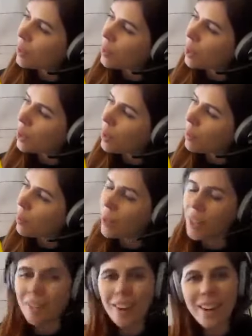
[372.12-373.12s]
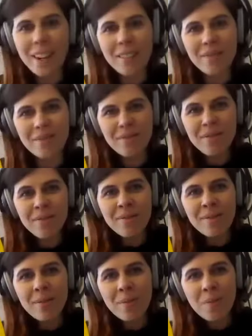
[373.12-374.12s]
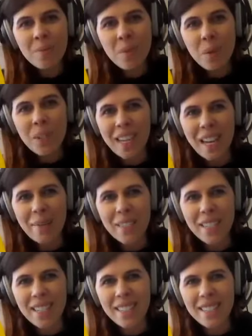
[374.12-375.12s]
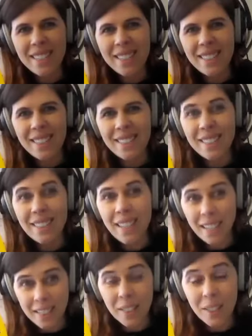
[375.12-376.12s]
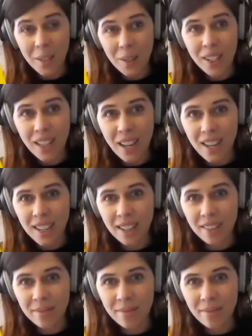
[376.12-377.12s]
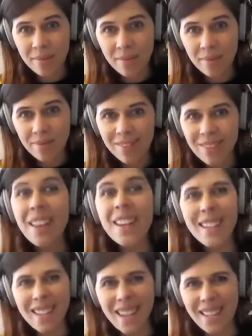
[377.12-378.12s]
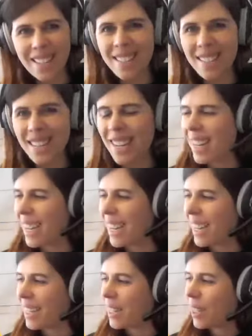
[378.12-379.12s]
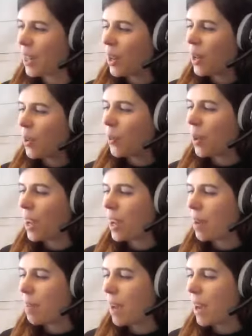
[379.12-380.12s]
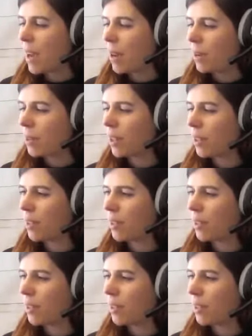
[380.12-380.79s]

I'm going to try to point it right up. What time is it? Is it 2 o'clock? Yes, it is. What about